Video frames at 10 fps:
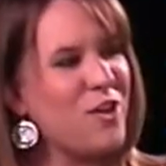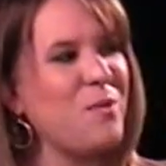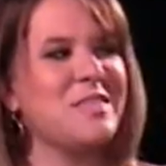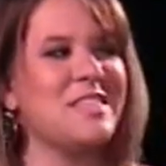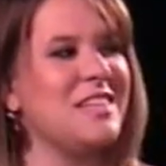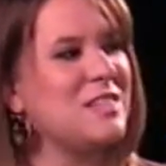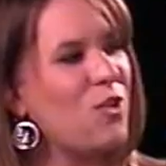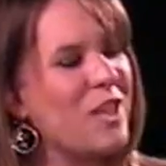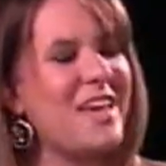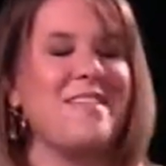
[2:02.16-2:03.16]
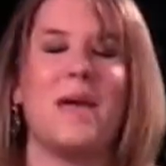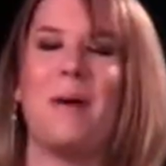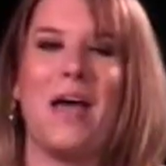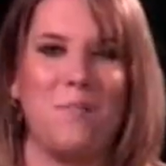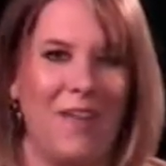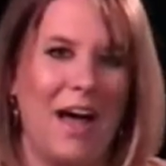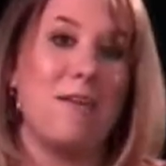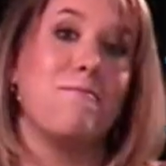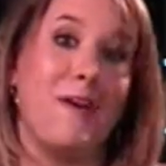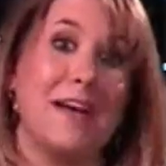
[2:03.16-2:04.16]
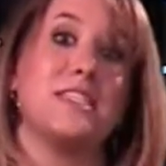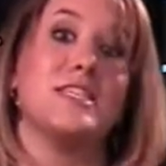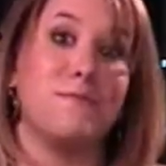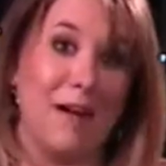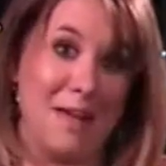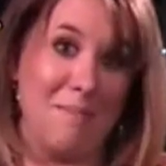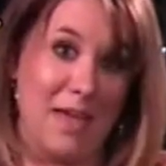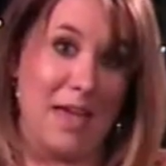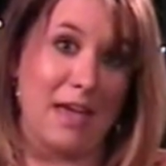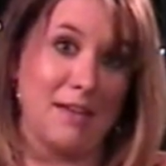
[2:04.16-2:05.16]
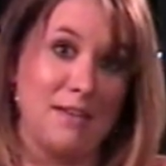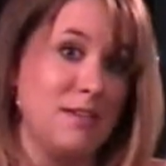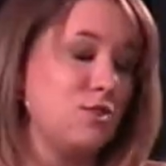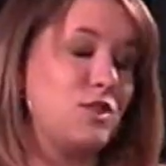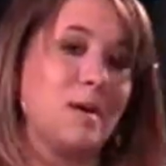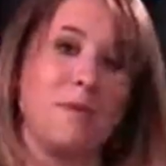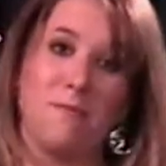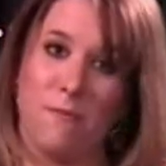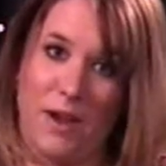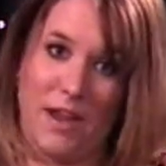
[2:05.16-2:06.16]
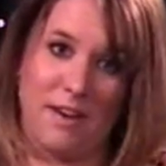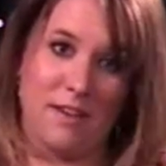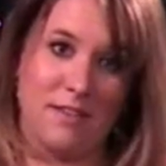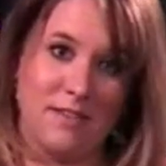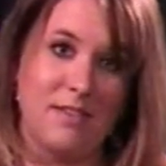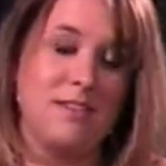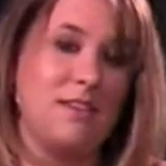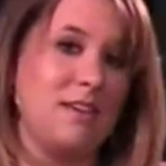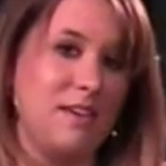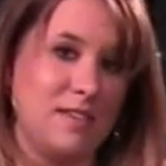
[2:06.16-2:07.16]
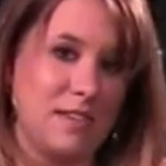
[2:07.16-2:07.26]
it's, it's only a name. I am oh. not, in fact, a divine being. Oh. Do ah. not be afraid. Whew. How did you